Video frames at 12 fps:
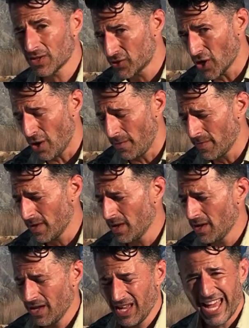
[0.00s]
So,
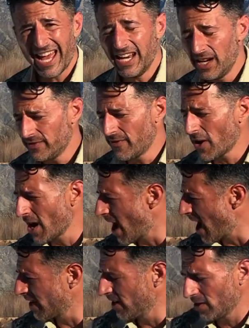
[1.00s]
and it is very
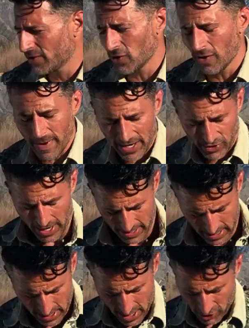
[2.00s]
hot here, so I'm not
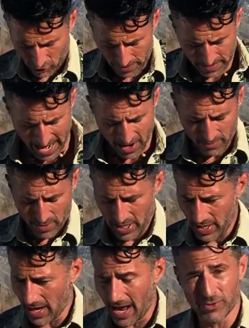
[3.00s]
trying to strip down,
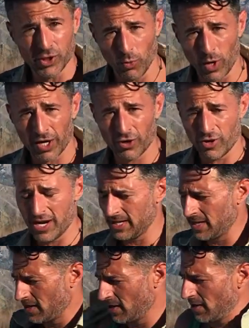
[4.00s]
but I'm still wearing
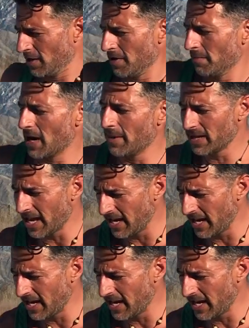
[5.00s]
green, but I'm